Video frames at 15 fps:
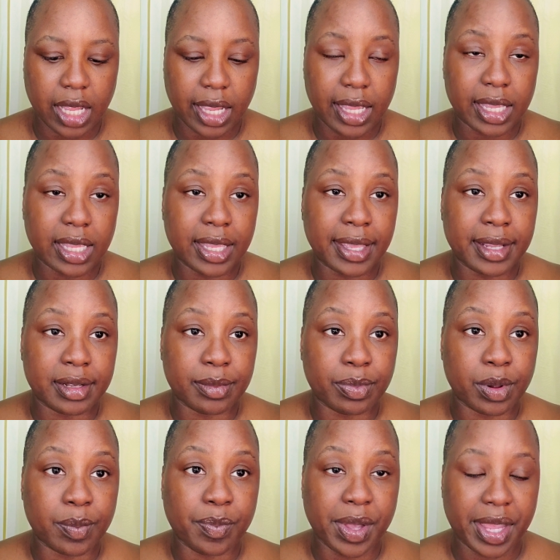and get
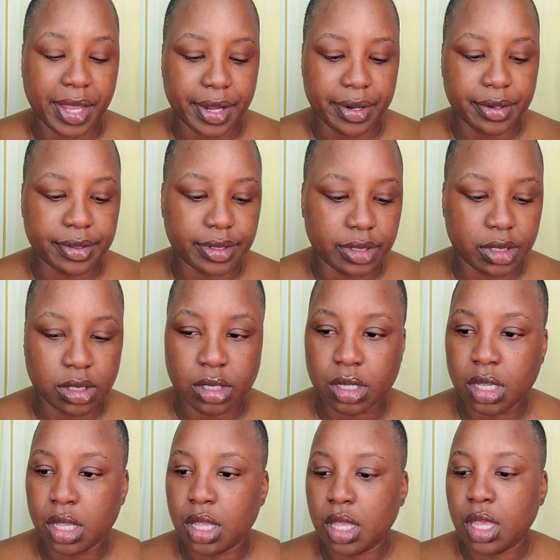prepared.
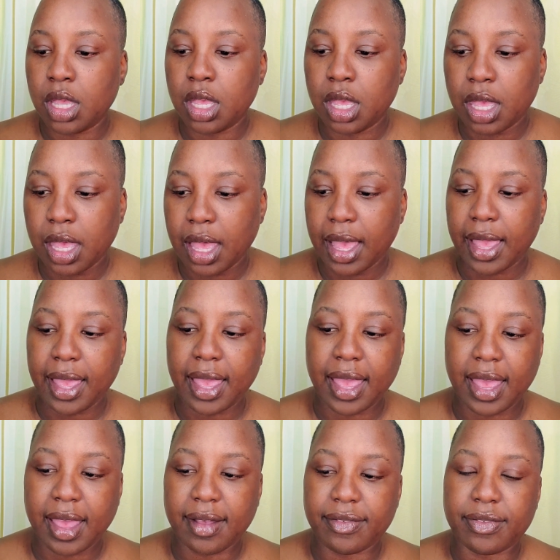I
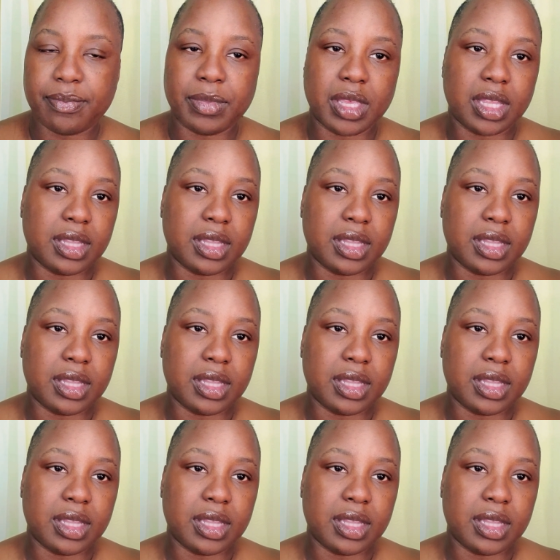have me a